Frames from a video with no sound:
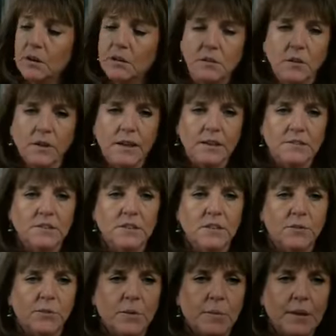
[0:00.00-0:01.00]
you can't see
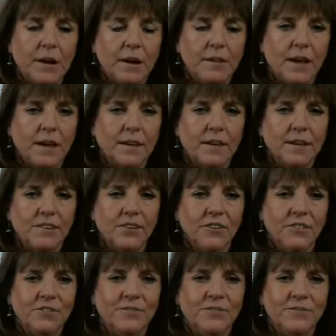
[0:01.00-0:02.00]
the repeat on that, can you?
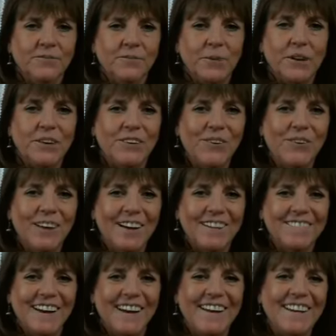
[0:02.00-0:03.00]
Pretty cool,
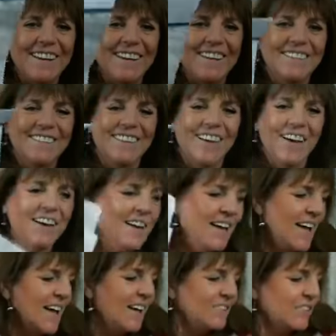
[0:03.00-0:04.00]
right? Okay.
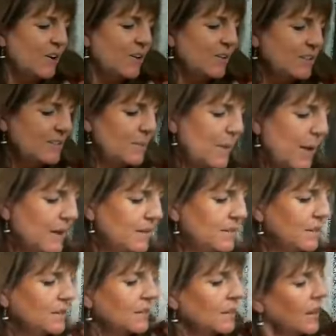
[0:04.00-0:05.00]
So the
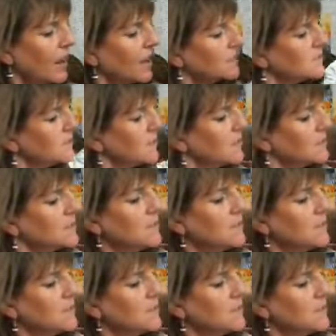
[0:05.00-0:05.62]
Banyan Classics,